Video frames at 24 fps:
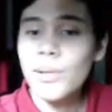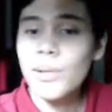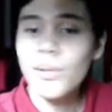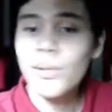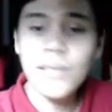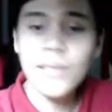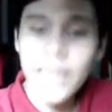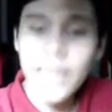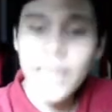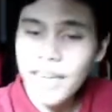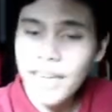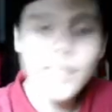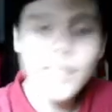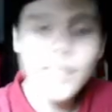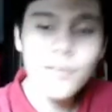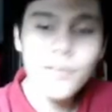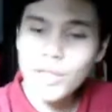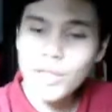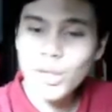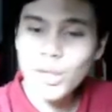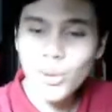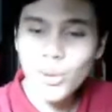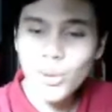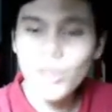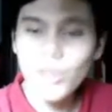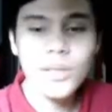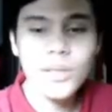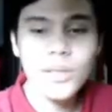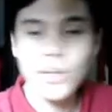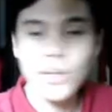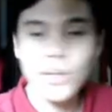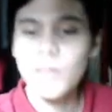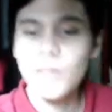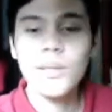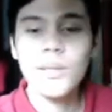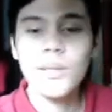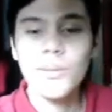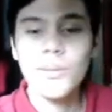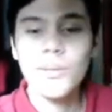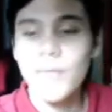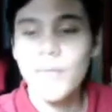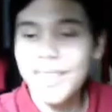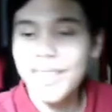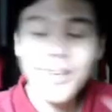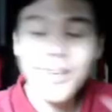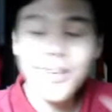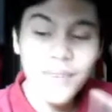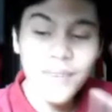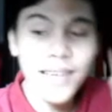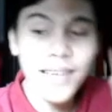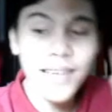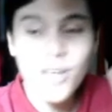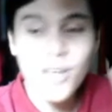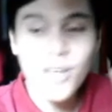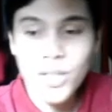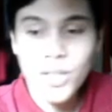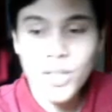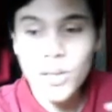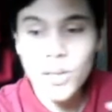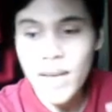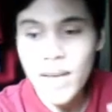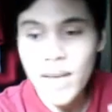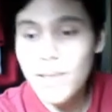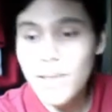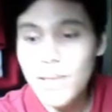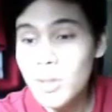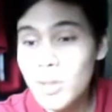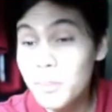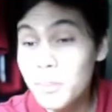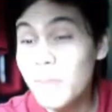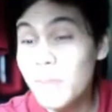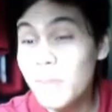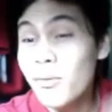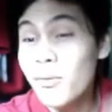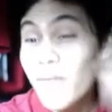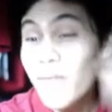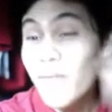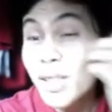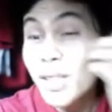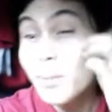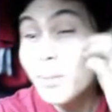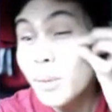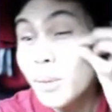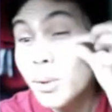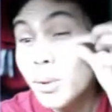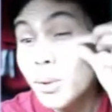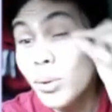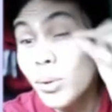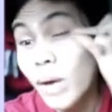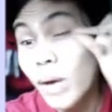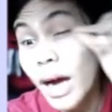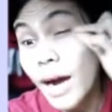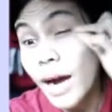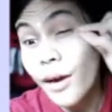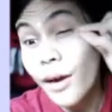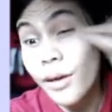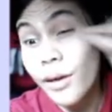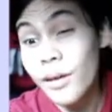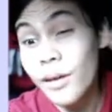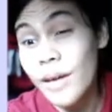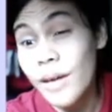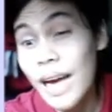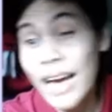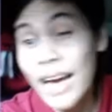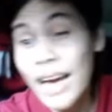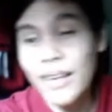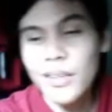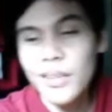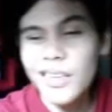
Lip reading: So getting even shorter with enough energy to actually be visible to our